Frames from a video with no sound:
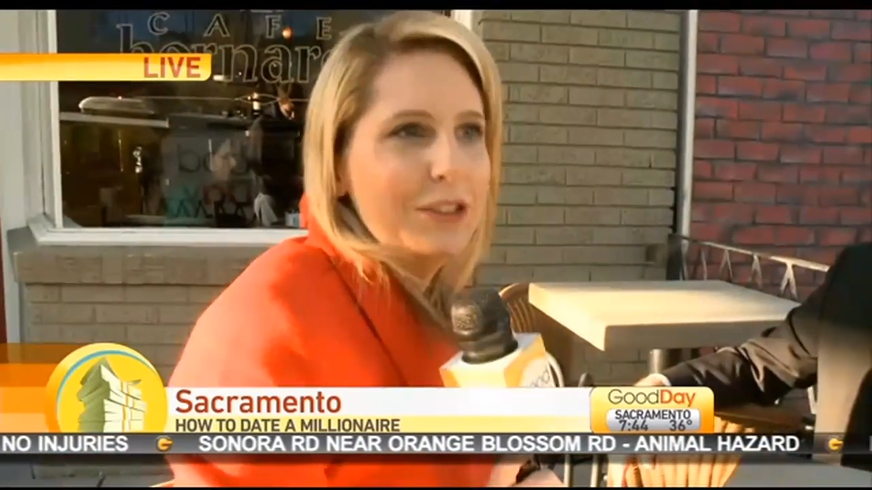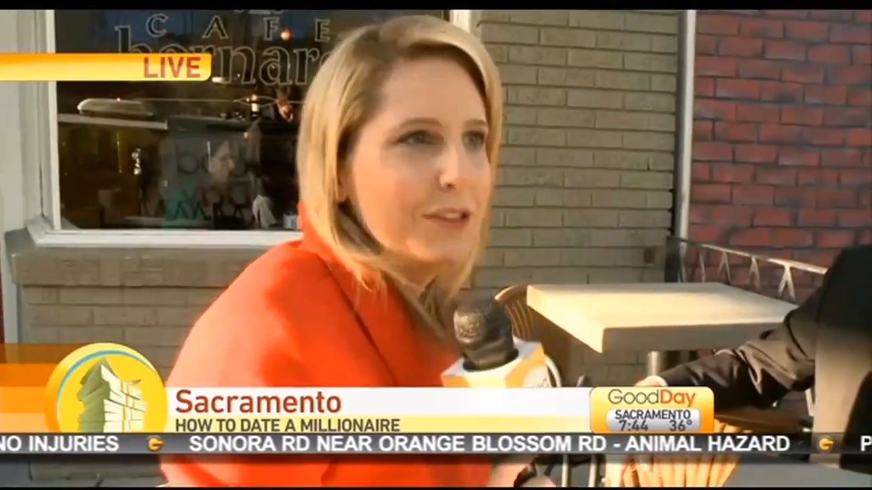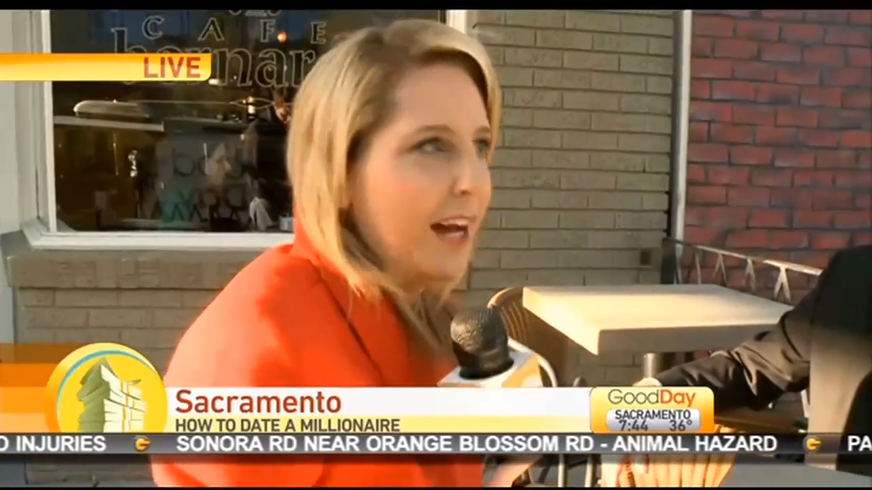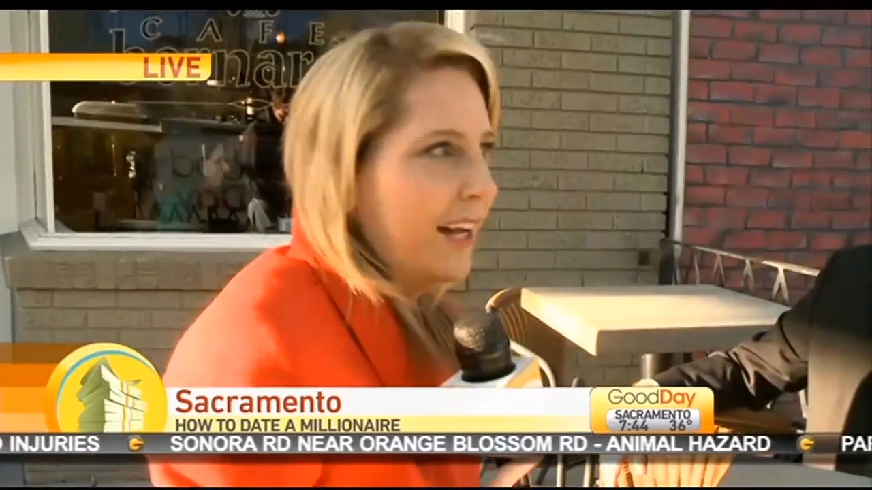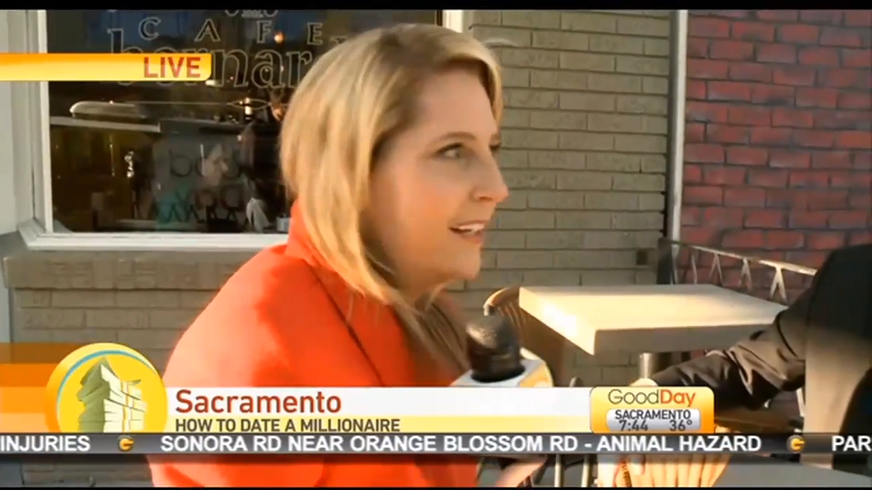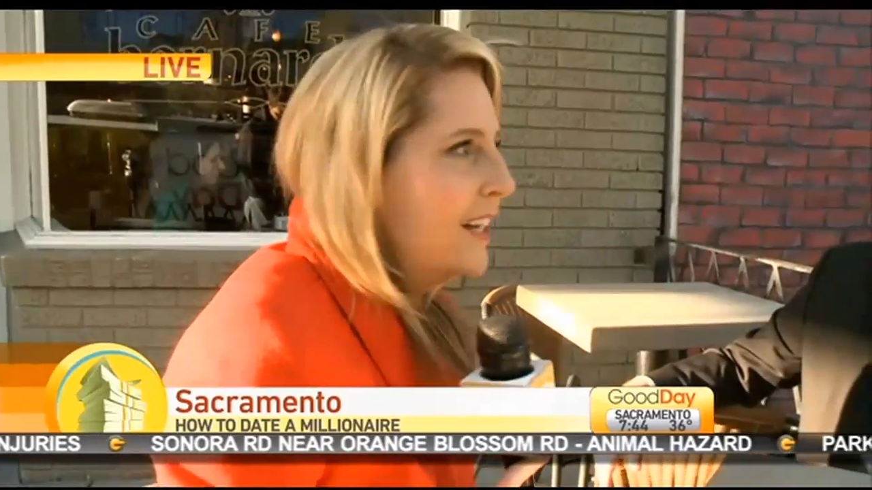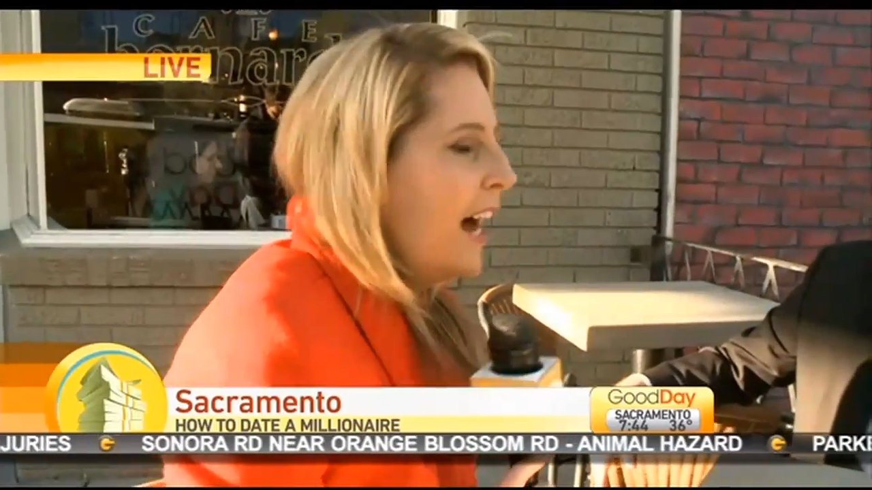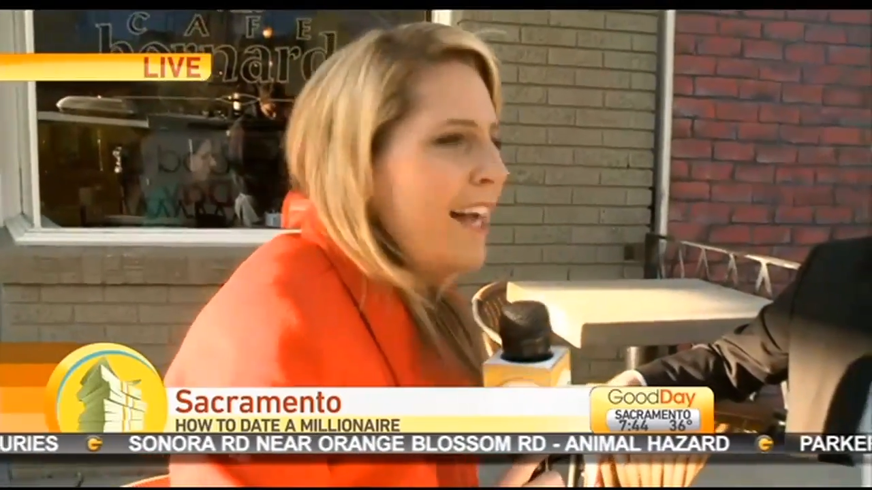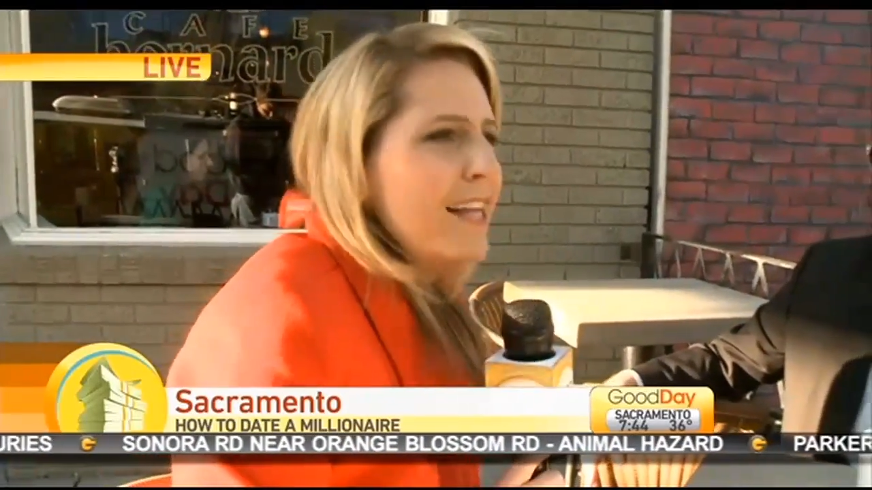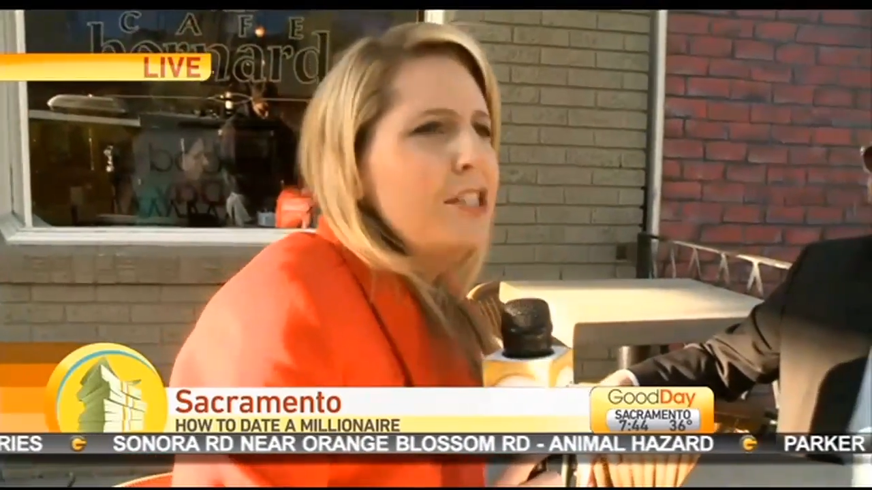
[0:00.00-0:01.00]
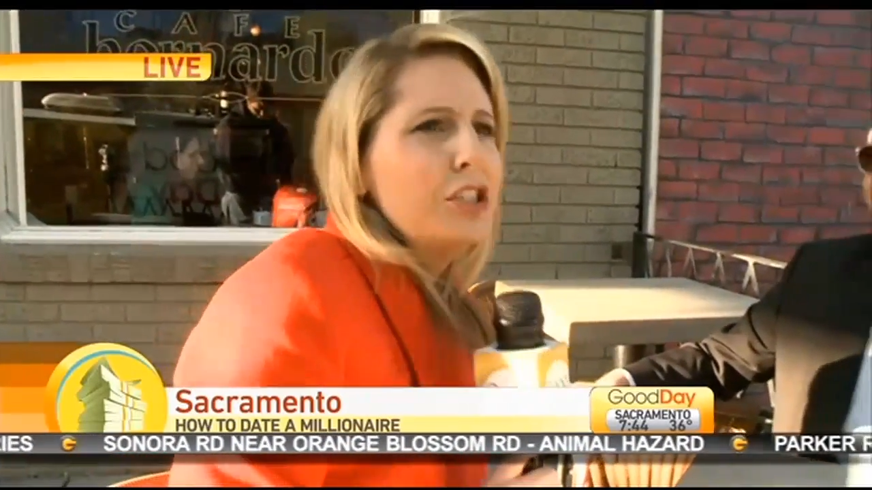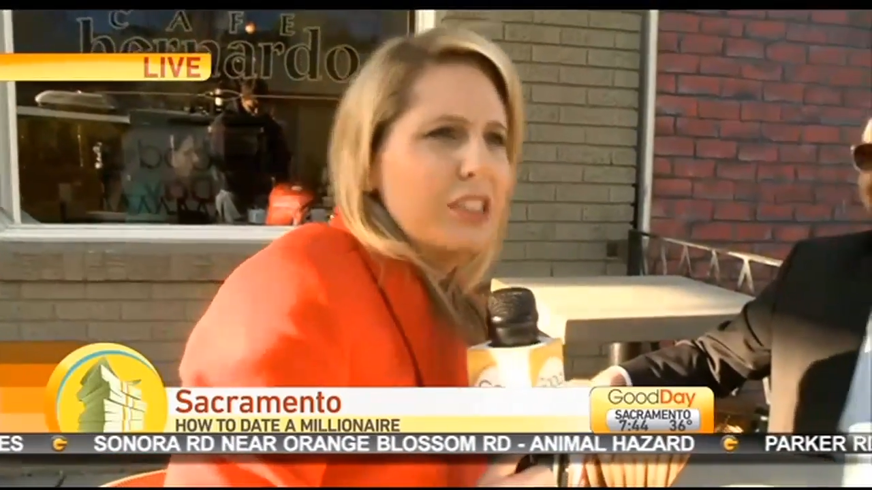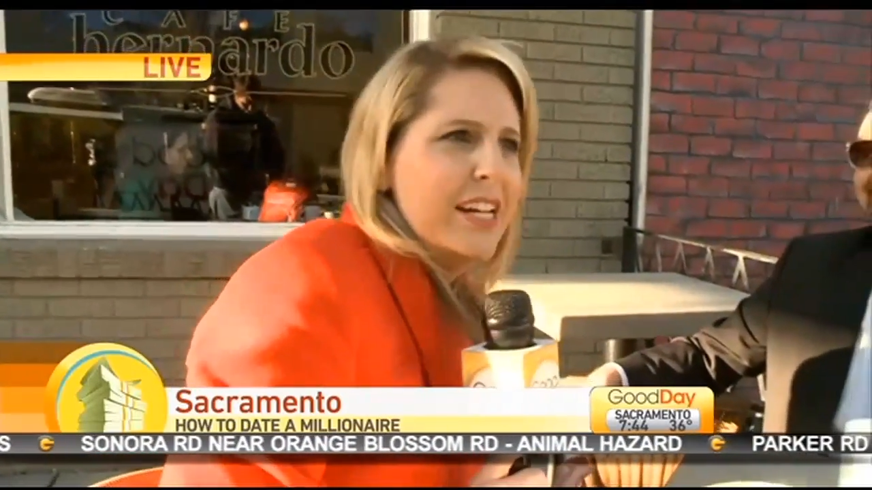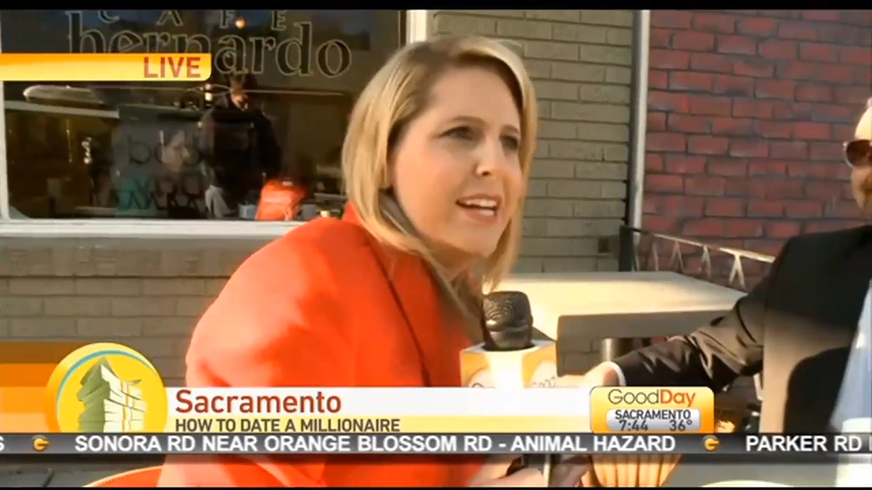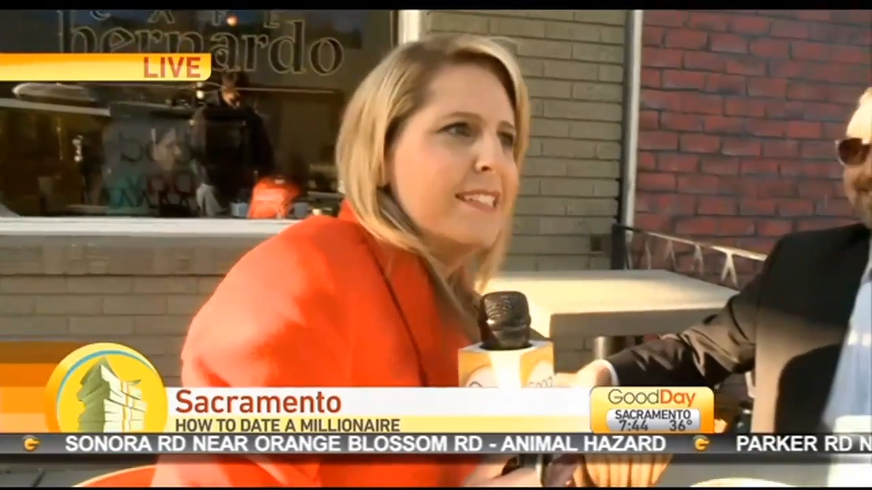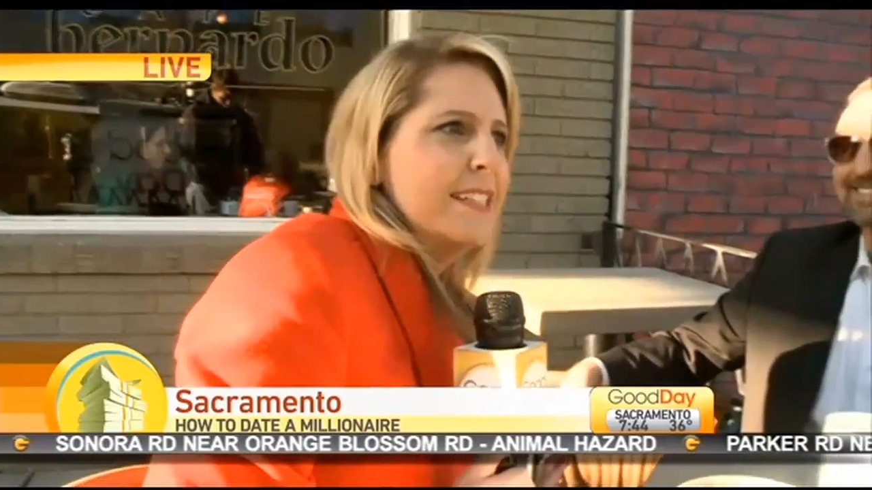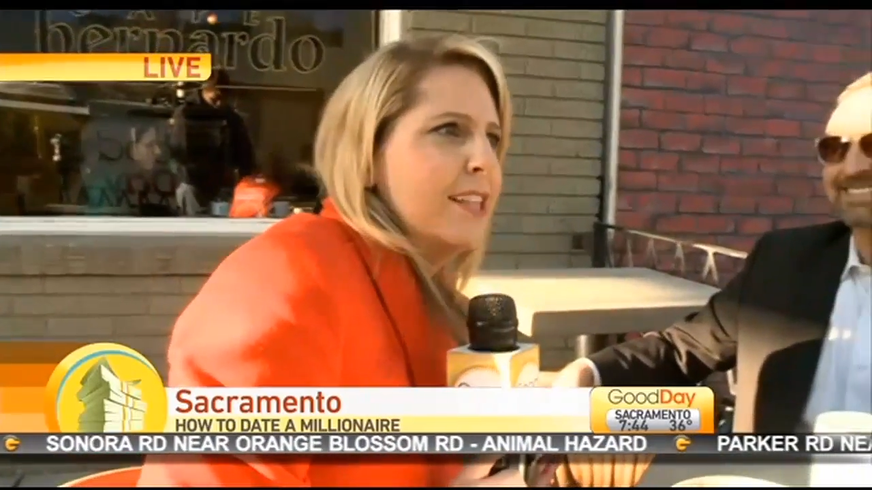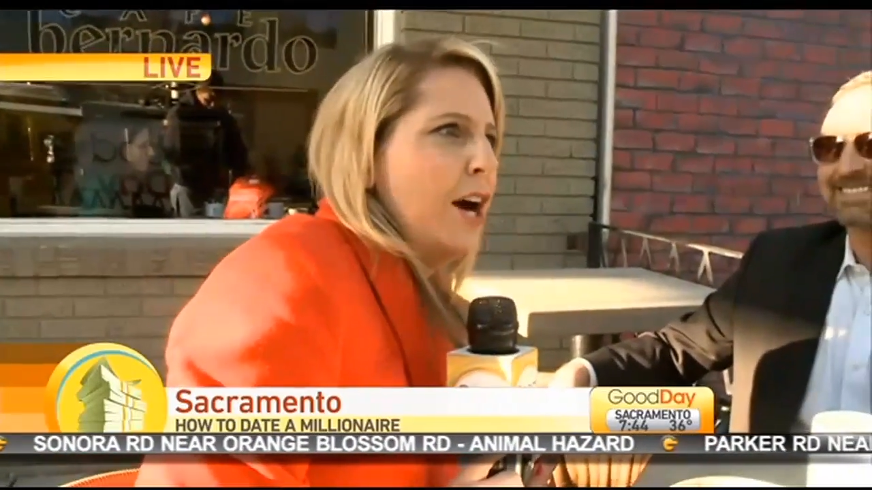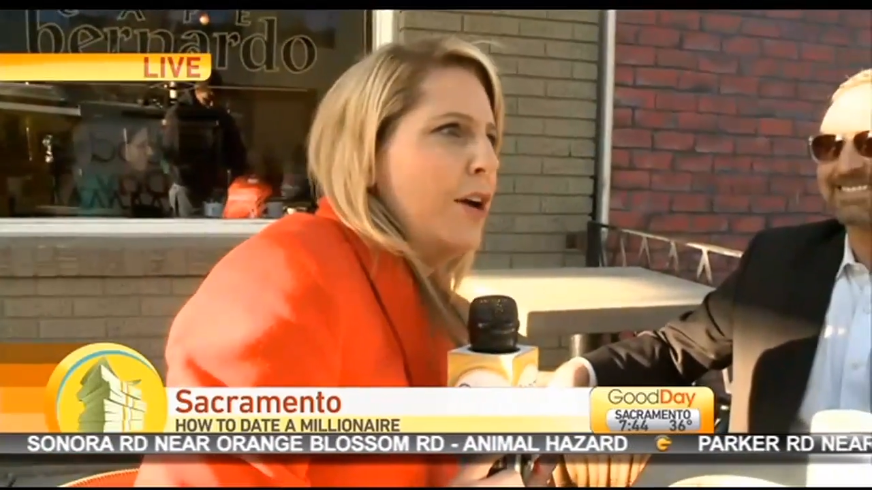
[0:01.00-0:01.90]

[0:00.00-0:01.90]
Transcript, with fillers: to do that. I understand it,